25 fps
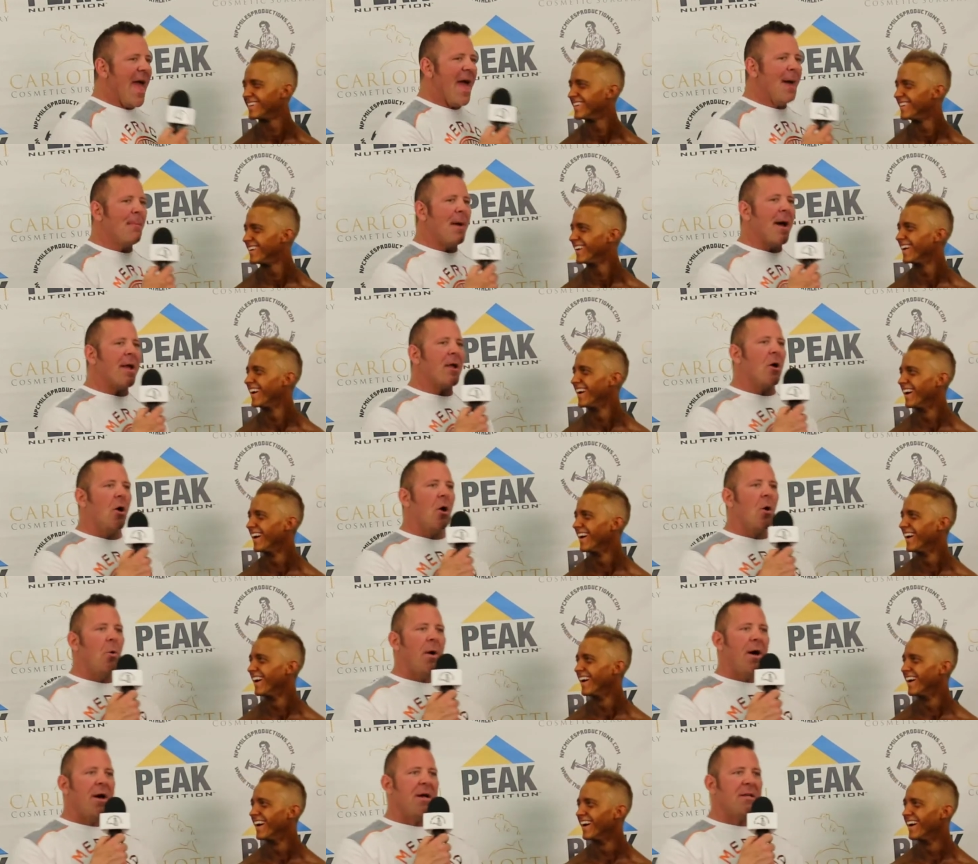Speaker 1: and my
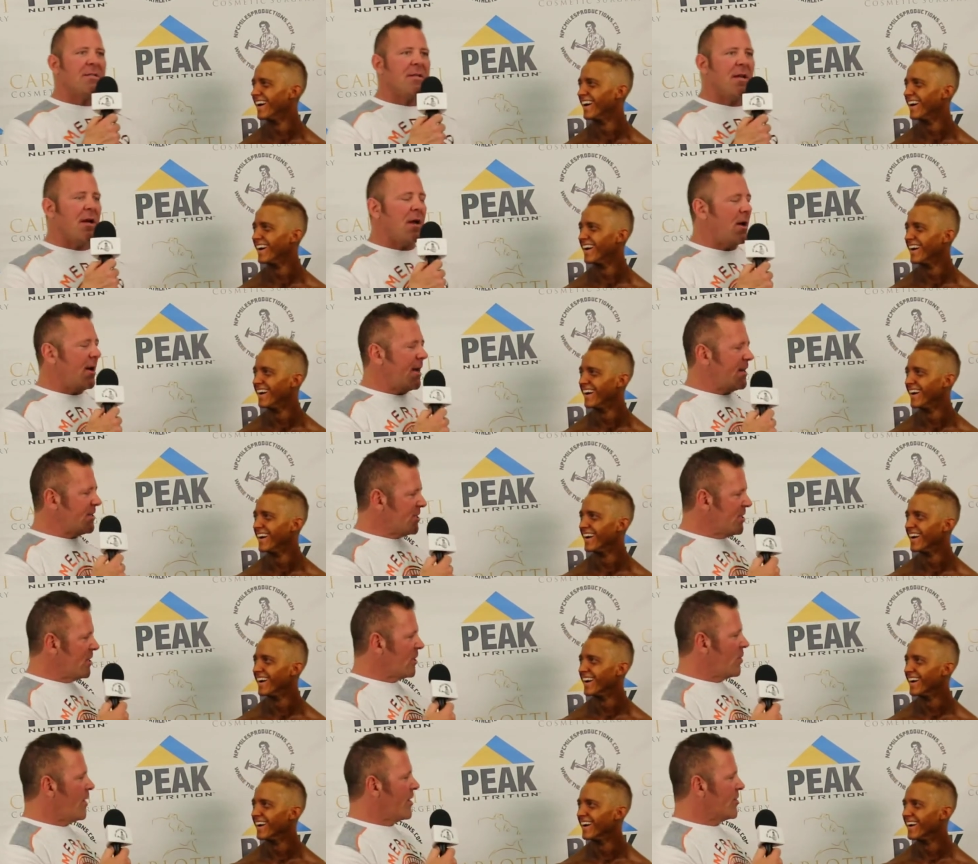goal was, I'll
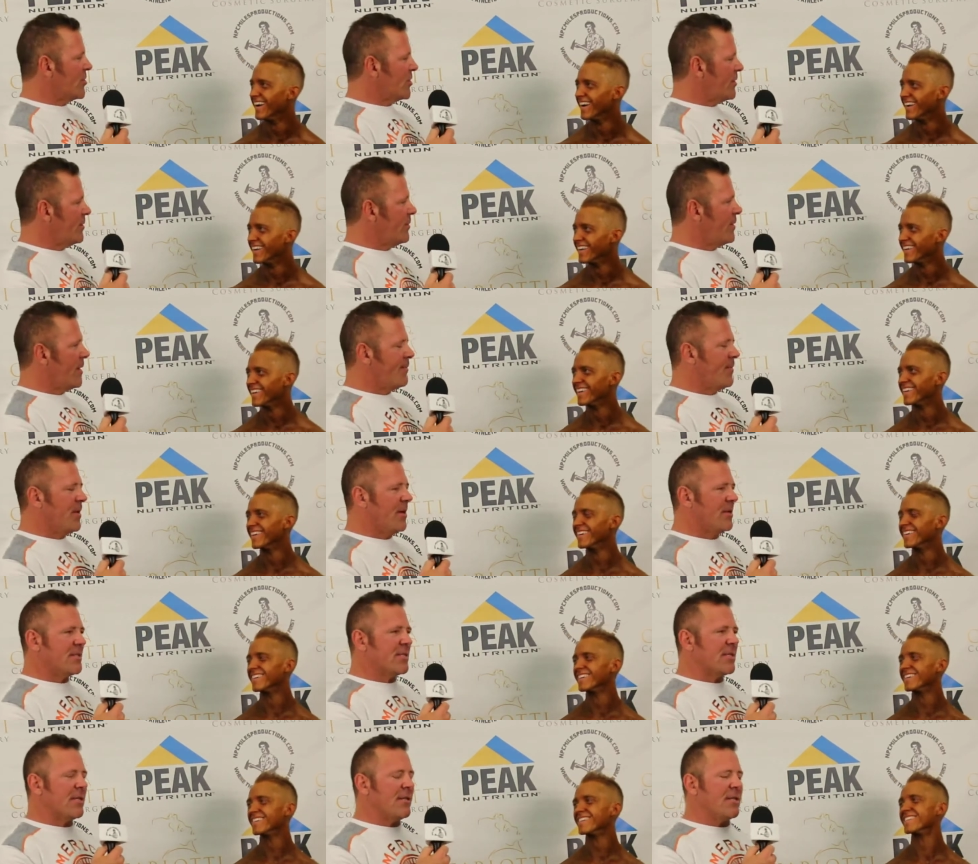ask you the question when I'm
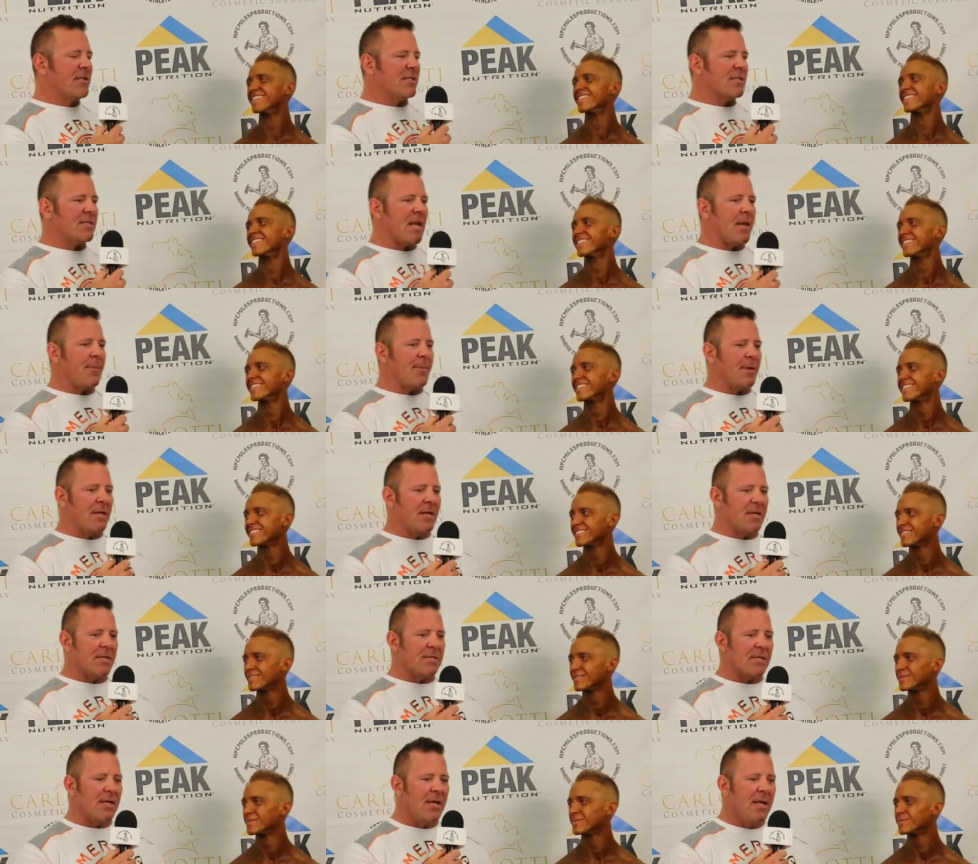done, the
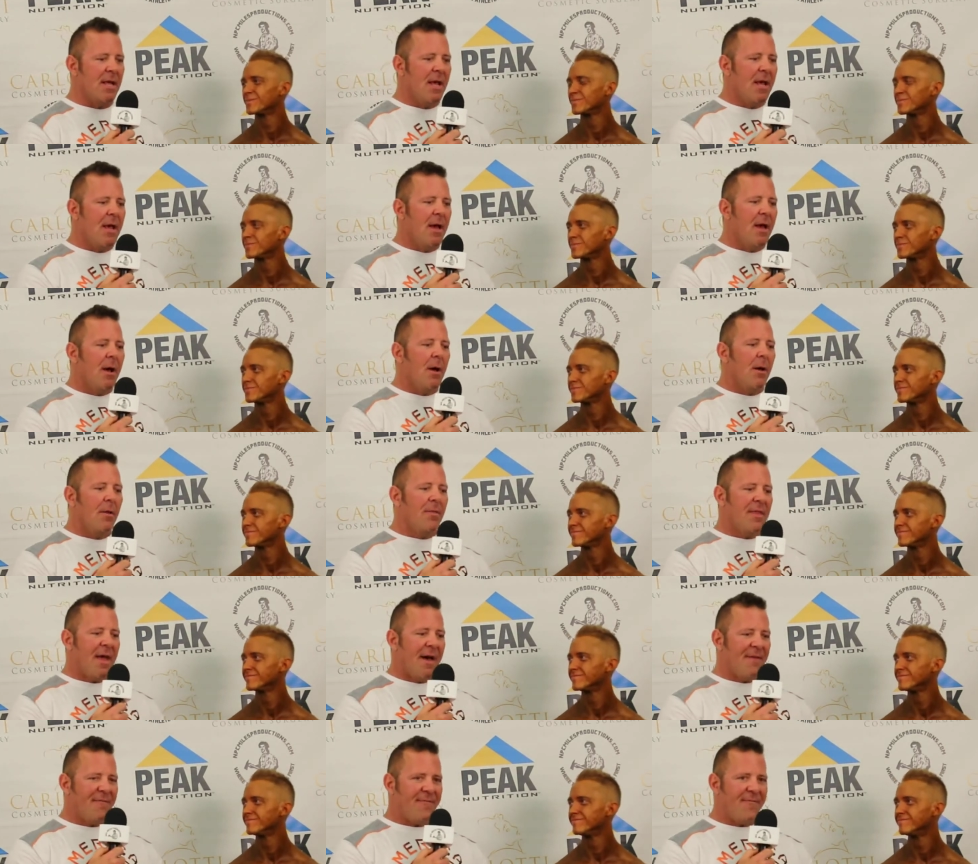statement is
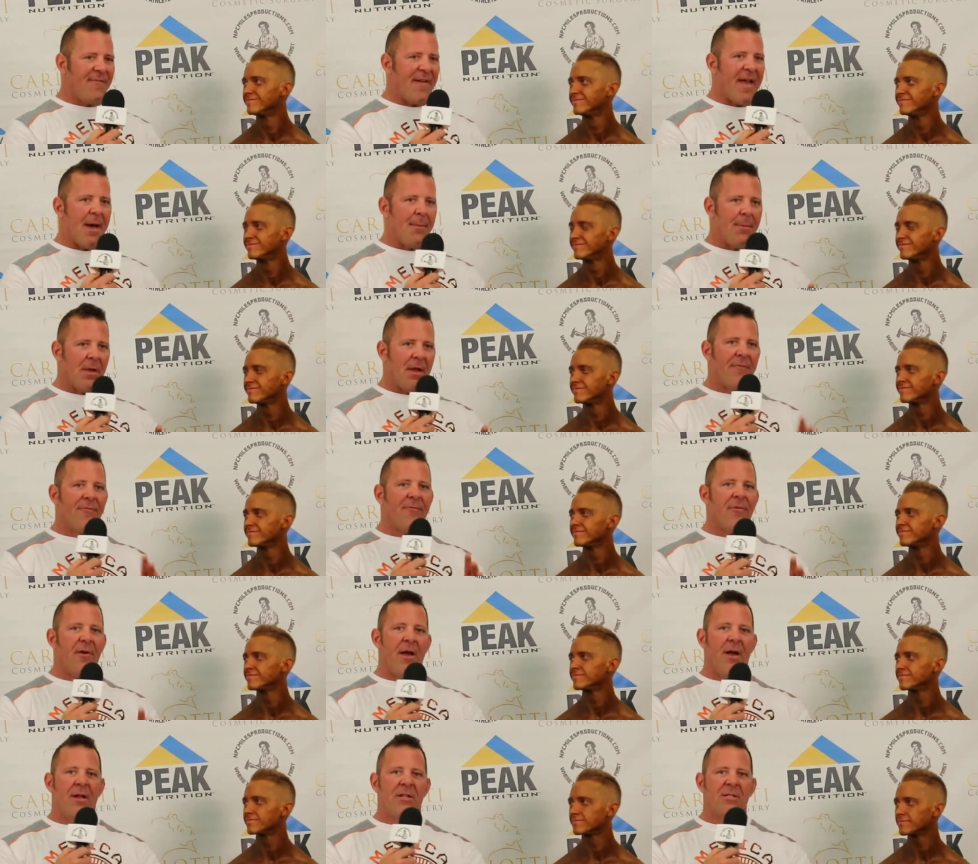that family
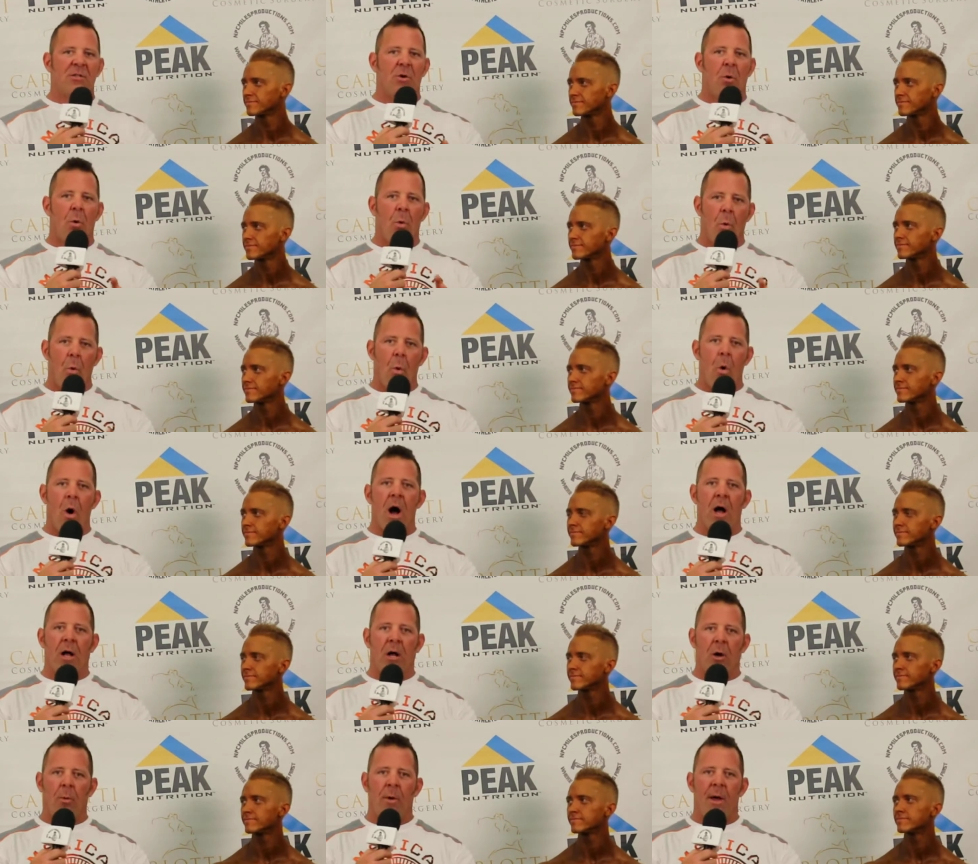and friends
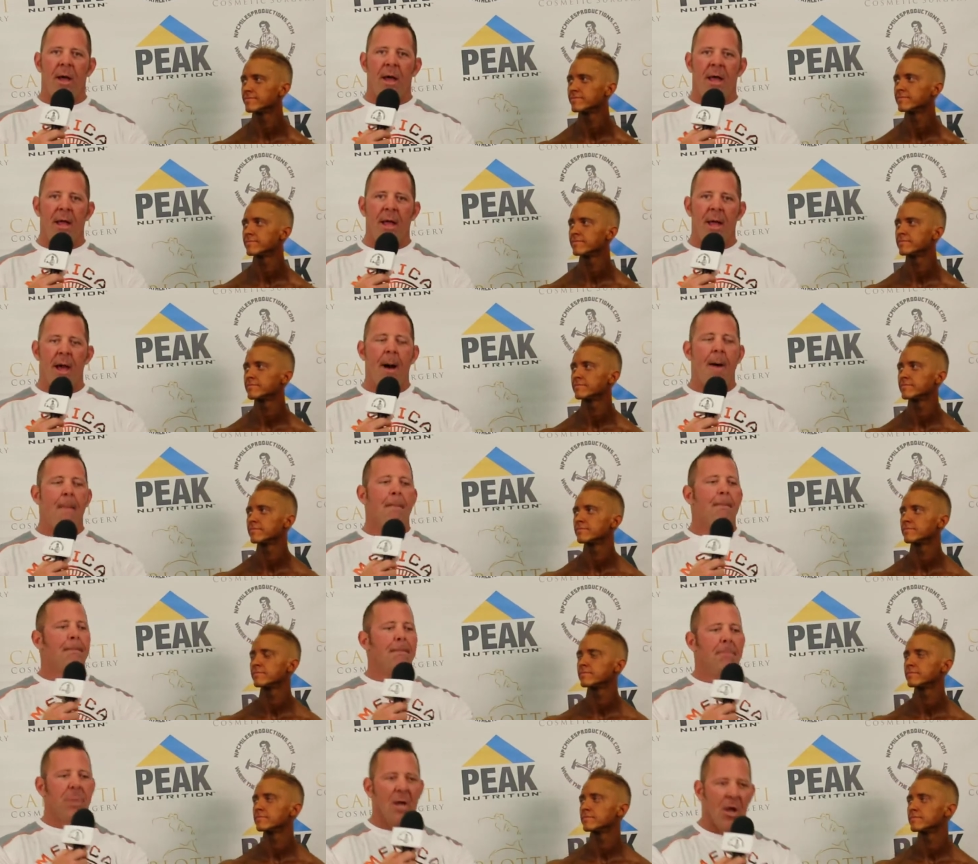walk away
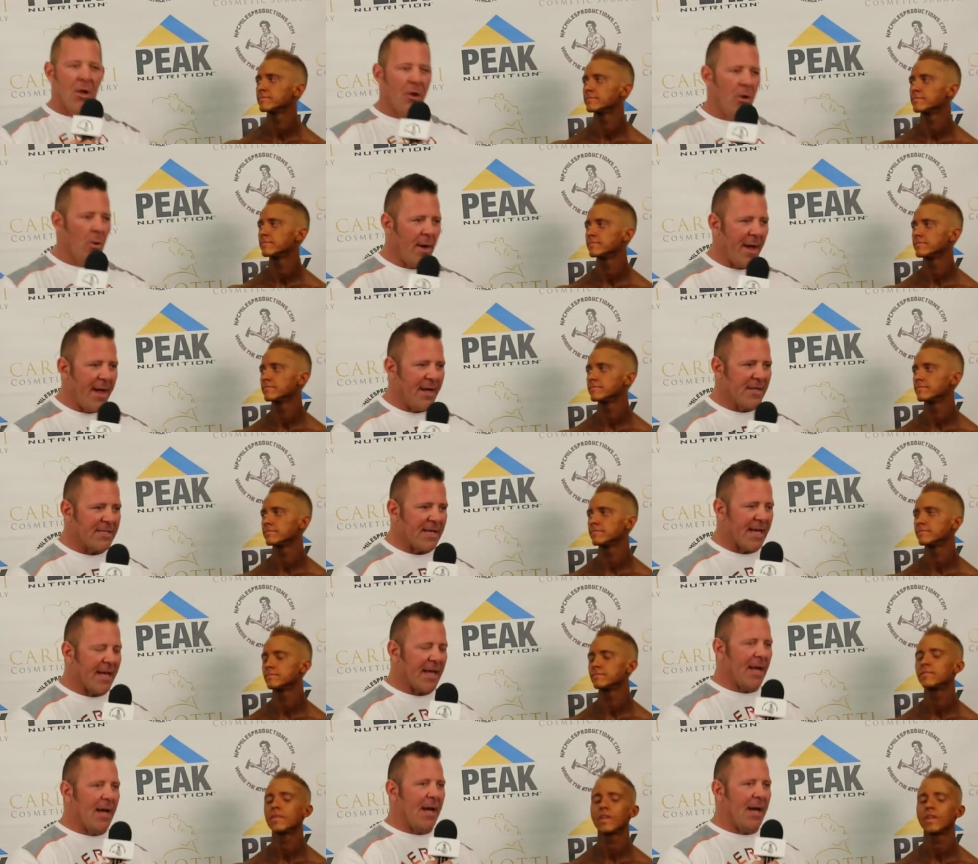blown away. It's like